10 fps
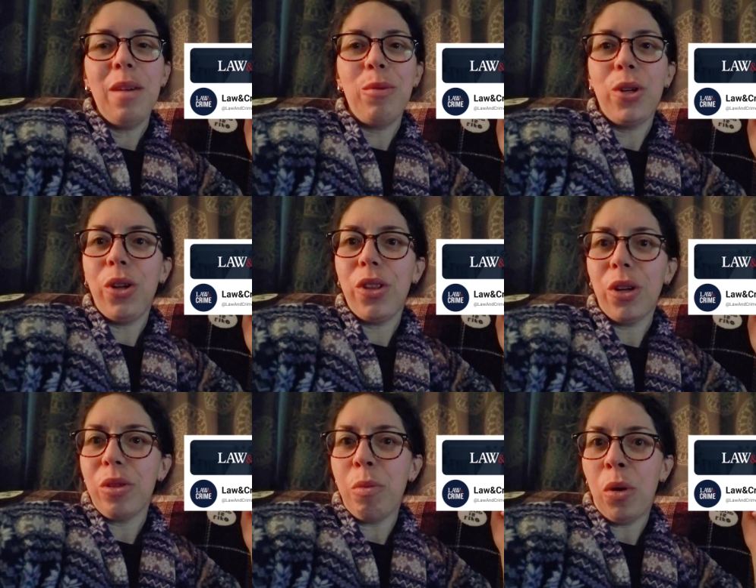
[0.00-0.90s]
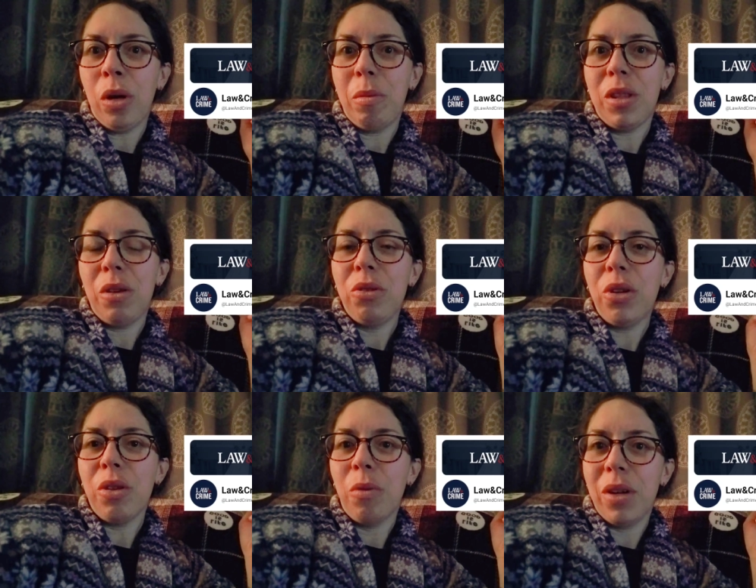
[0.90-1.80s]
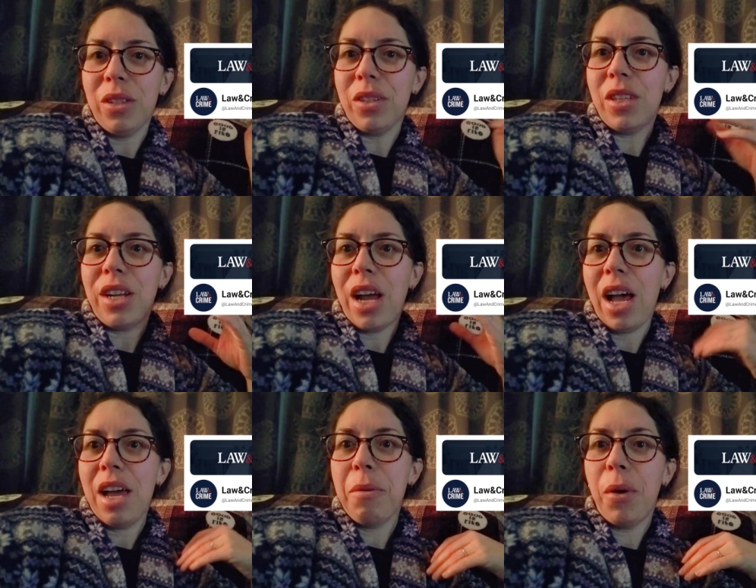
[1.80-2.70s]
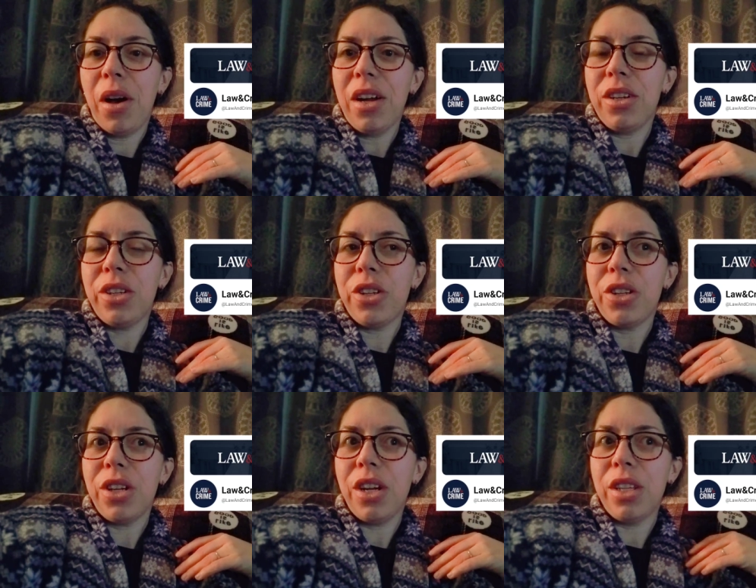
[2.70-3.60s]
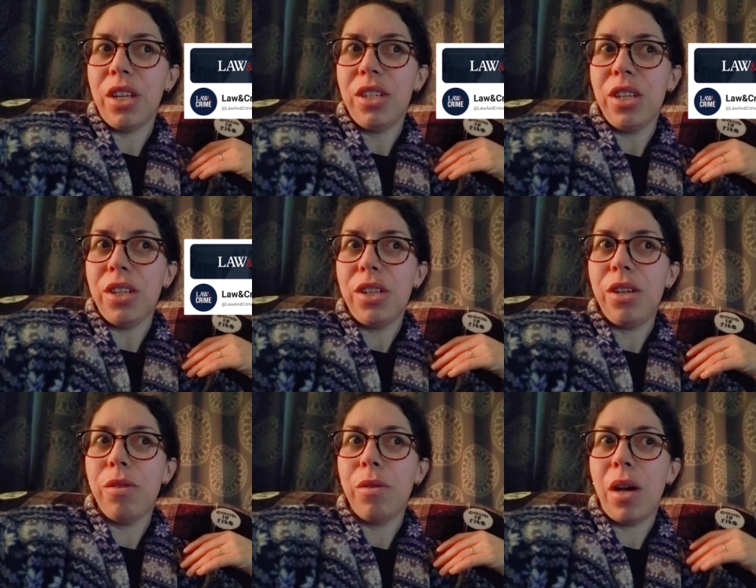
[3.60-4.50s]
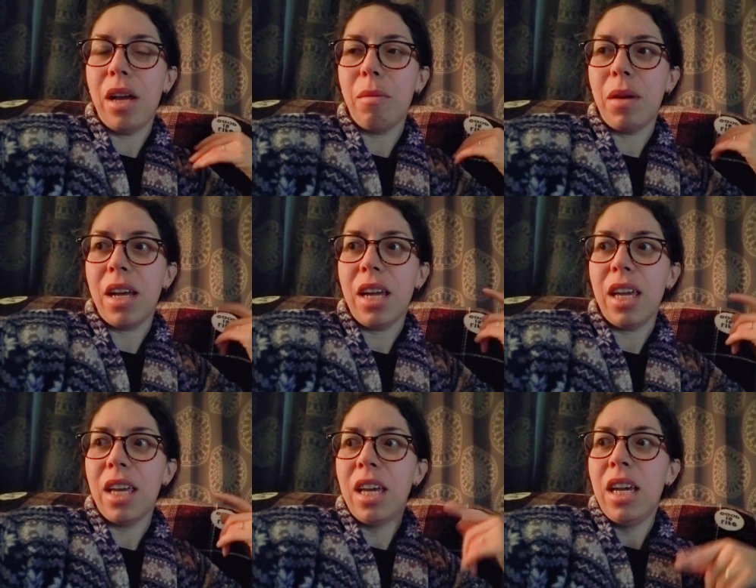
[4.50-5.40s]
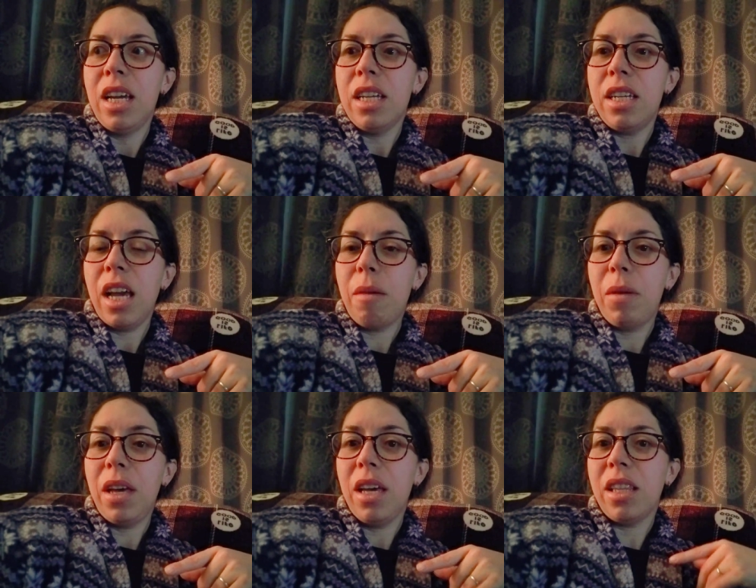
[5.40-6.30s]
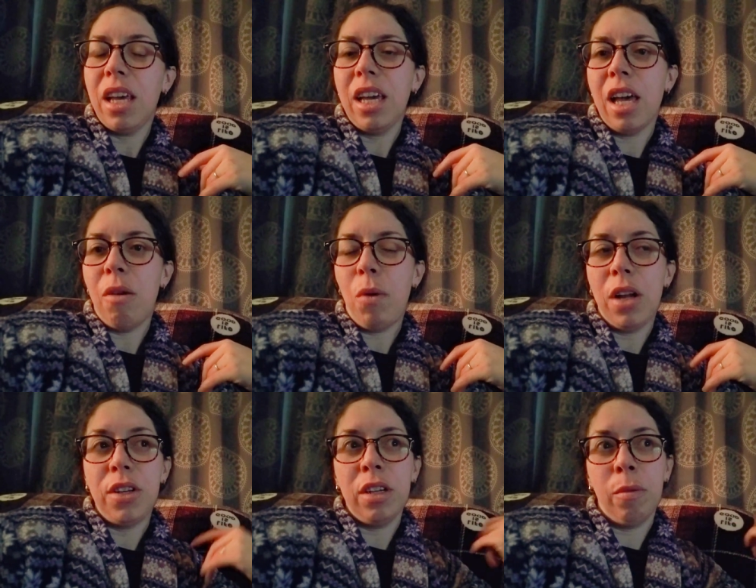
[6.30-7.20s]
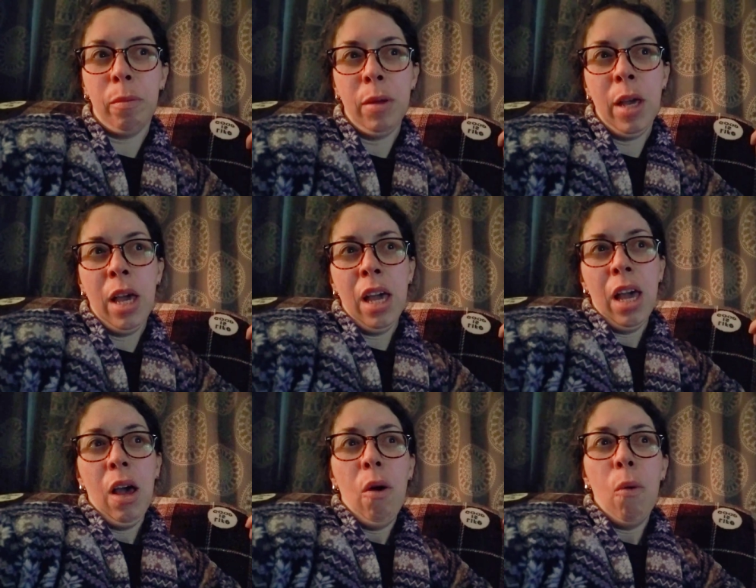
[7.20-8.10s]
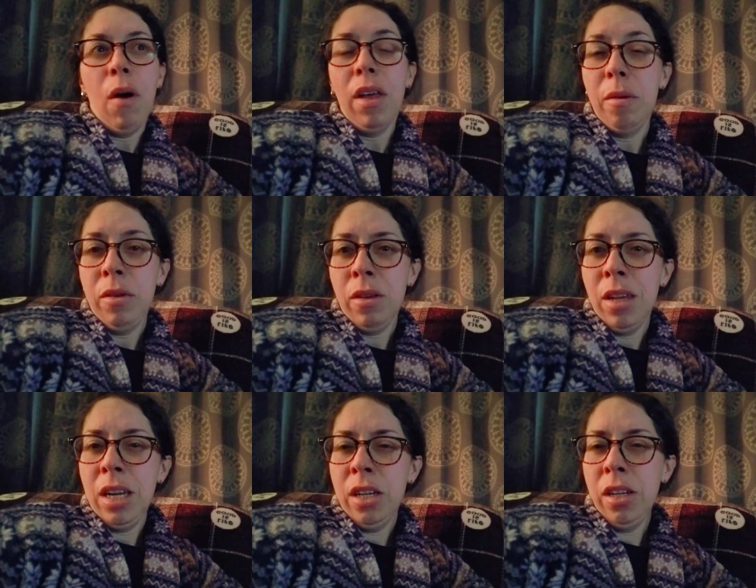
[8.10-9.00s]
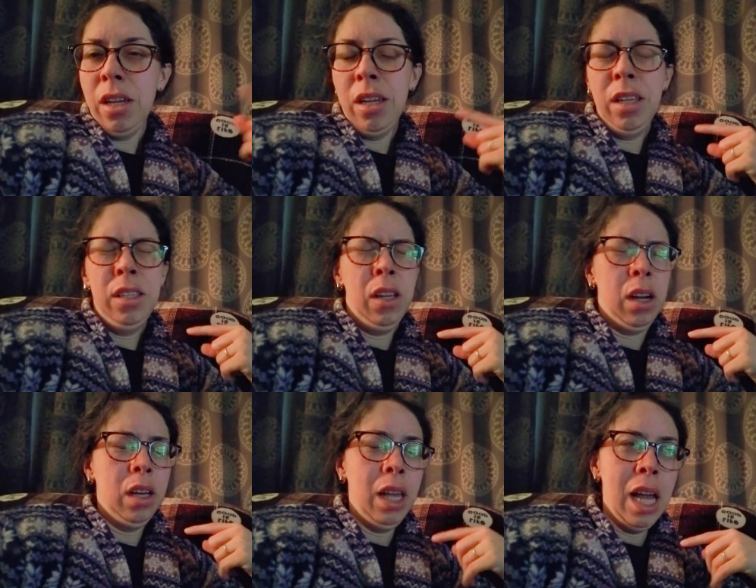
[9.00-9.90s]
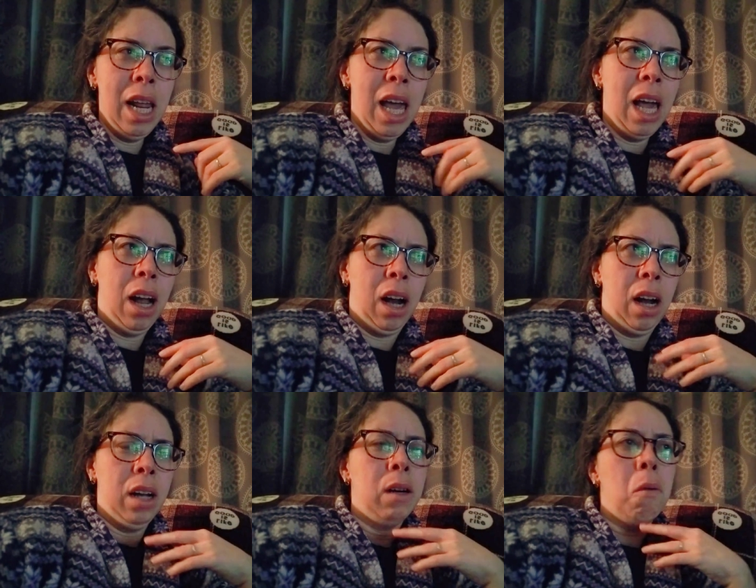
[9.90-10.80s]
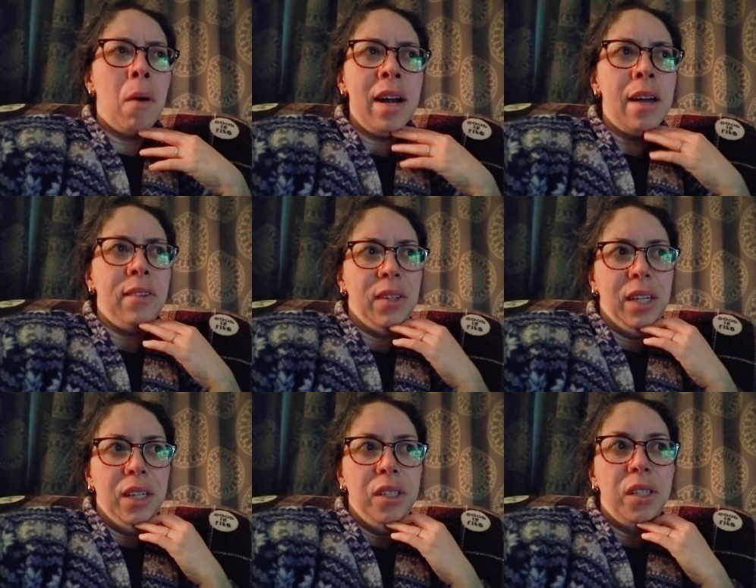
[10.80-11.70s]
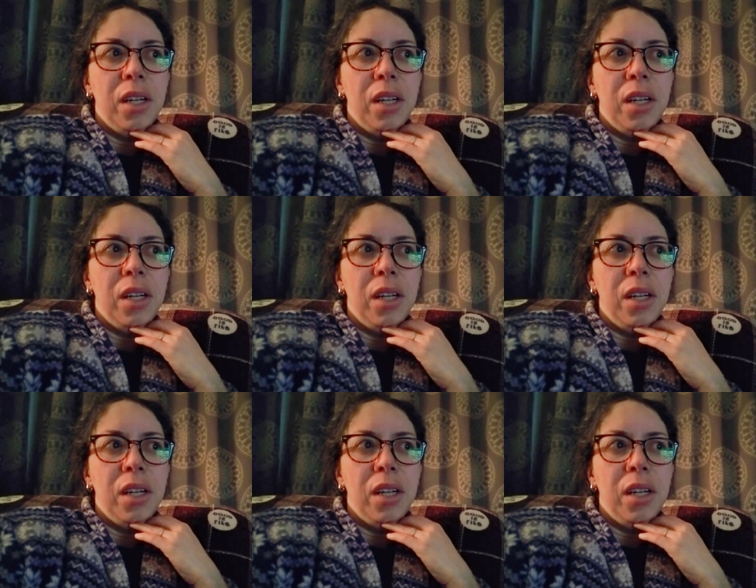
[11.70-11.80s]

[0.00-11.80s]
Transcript: sure there's more, but those are the ones that I watch and listen to on my tablet. Like, I'll watch them well, or do the dishes or cleaning or whatever.